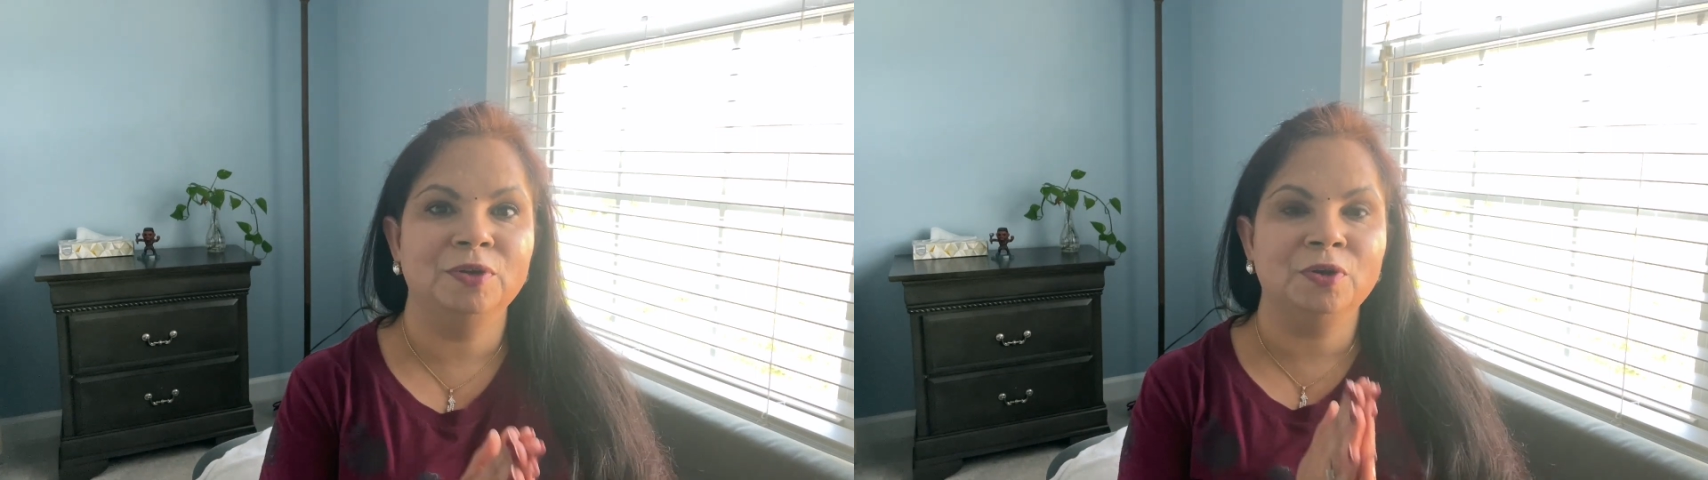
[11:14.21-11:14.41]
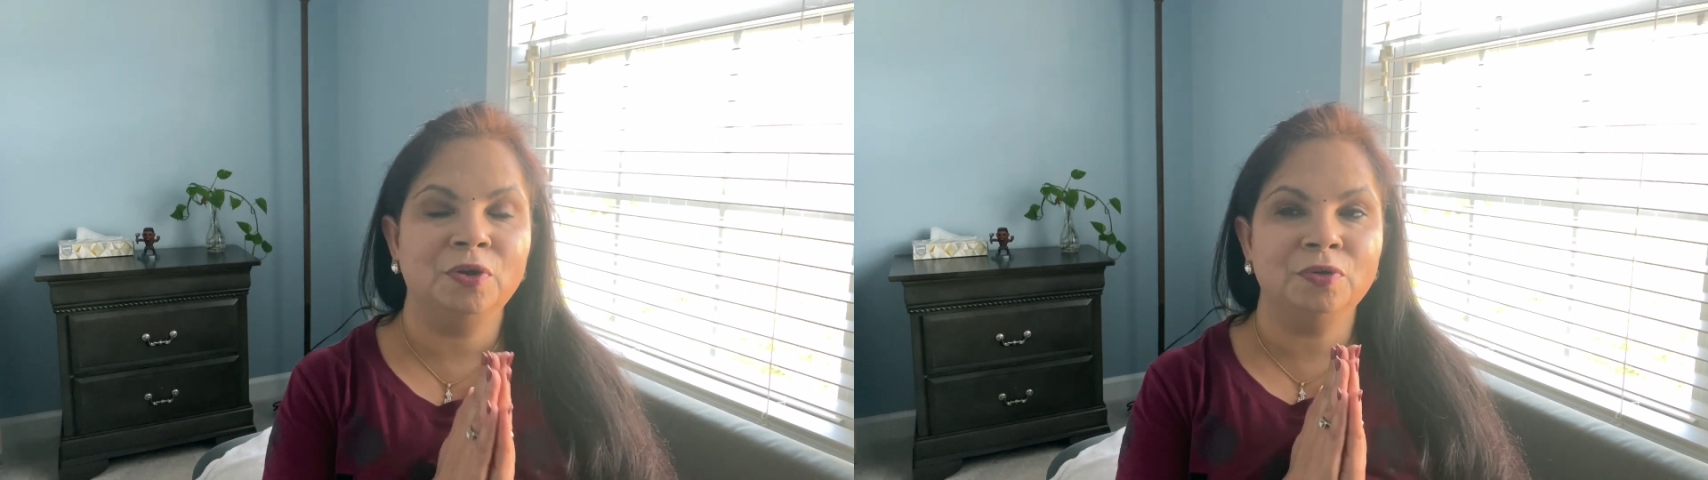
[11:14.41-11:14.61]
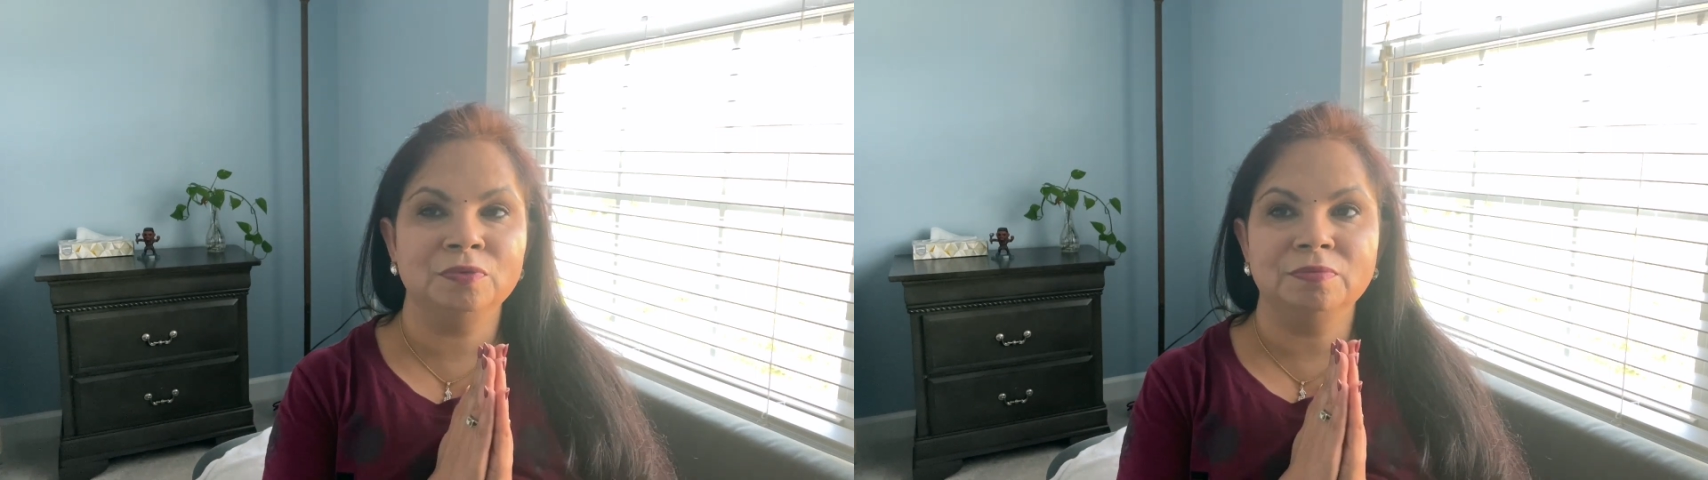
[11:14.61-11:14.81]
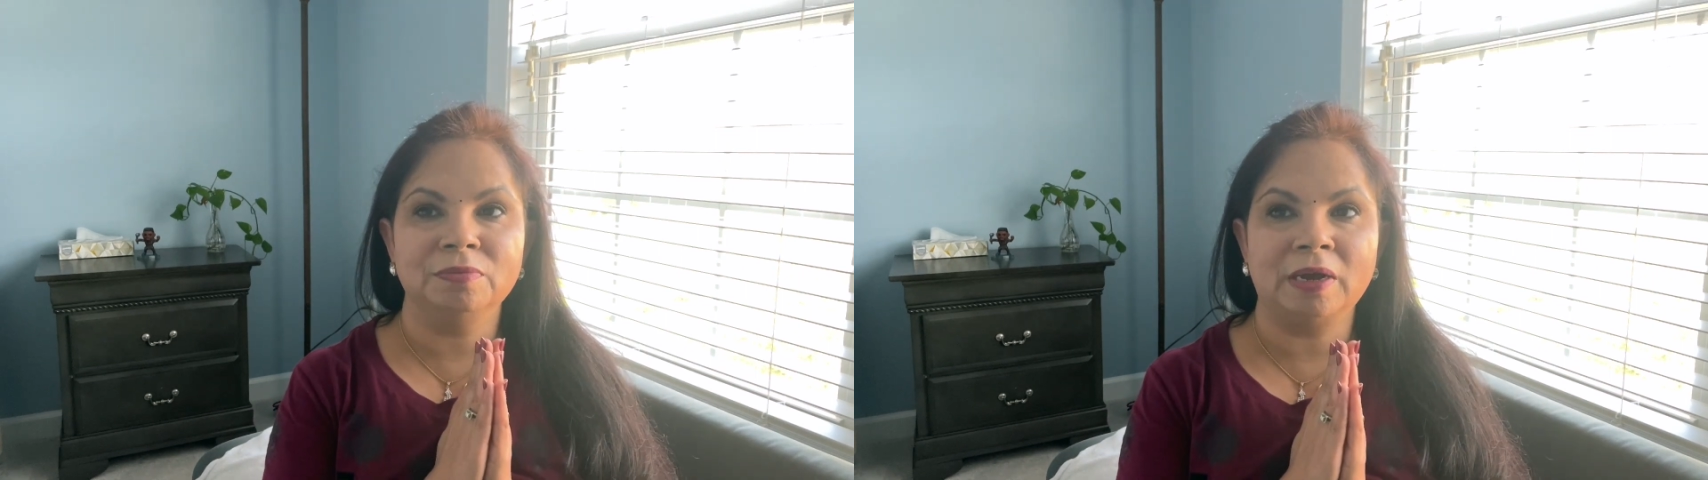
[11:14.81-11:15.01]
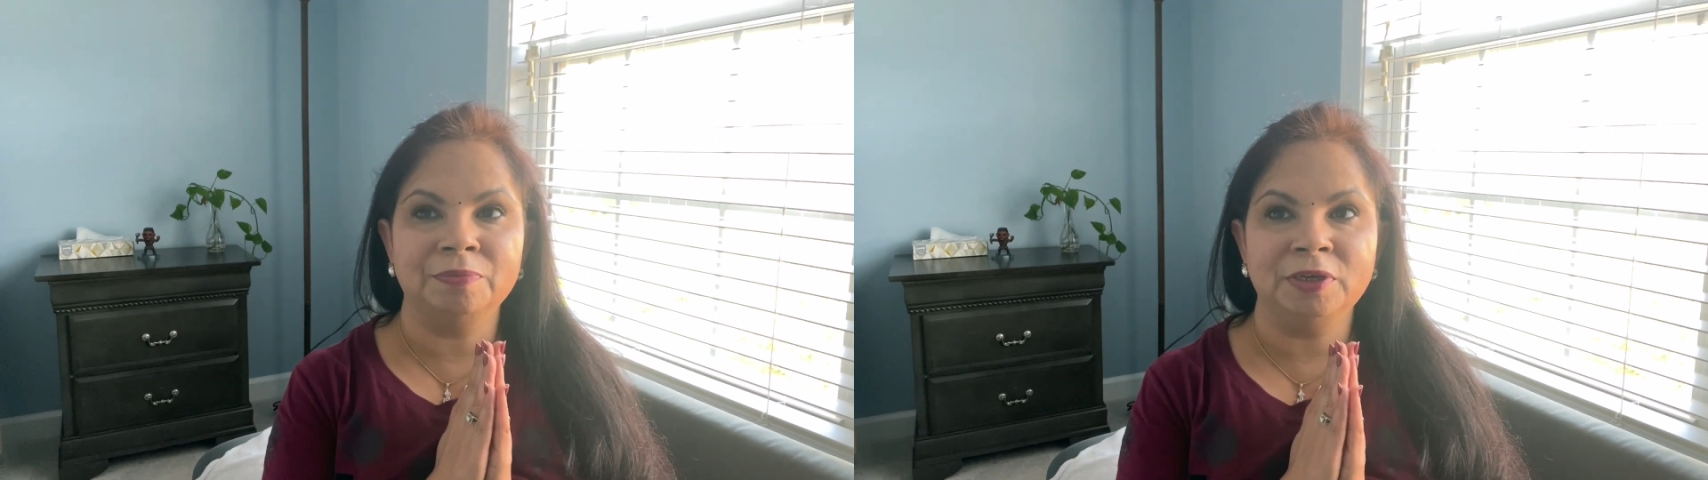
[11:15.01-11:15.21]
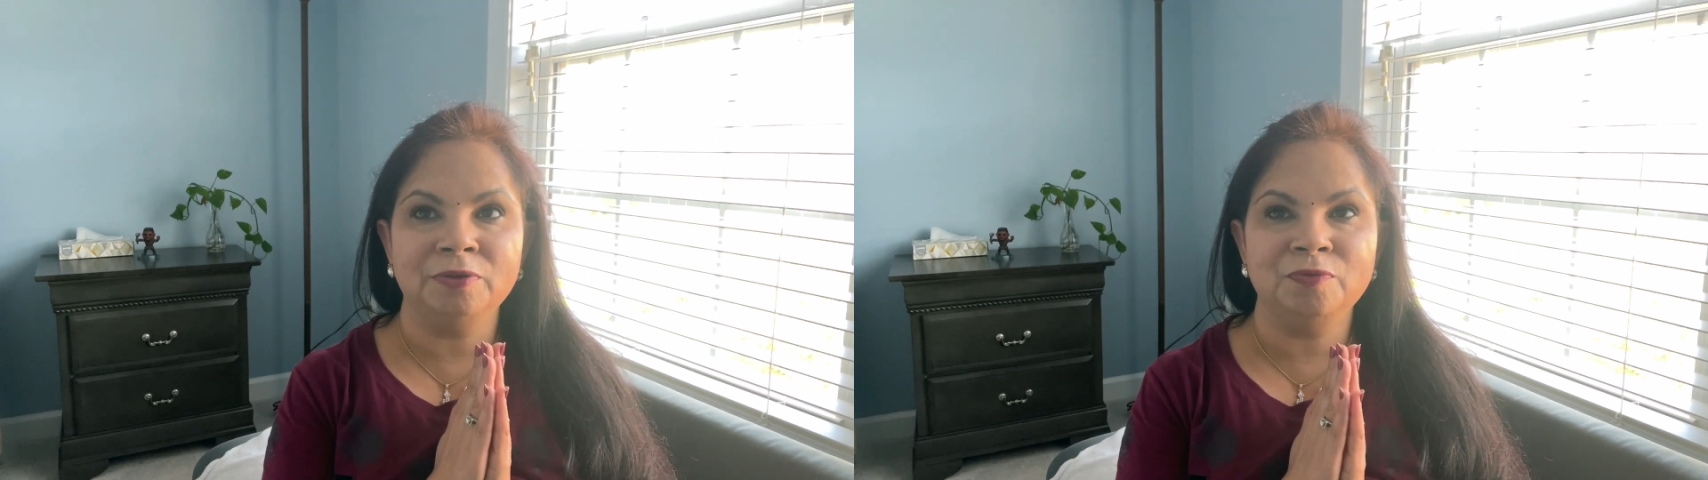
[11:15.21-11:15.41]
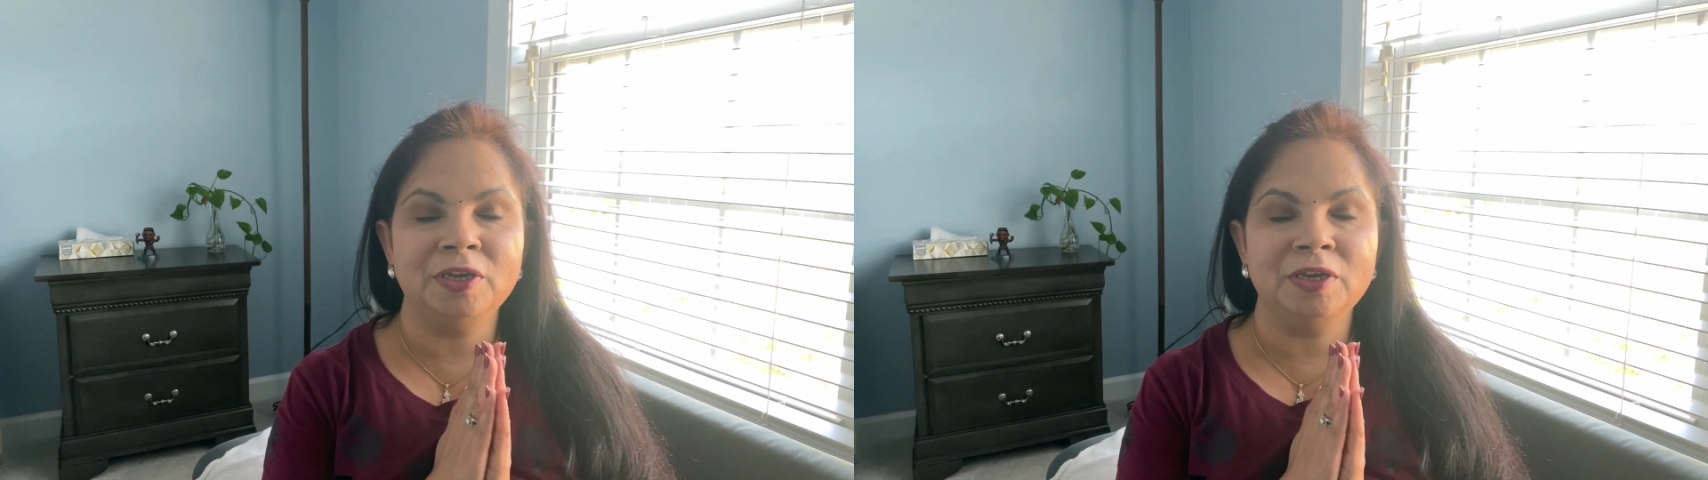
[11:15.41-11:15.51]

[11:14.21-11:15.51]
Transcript: I mean,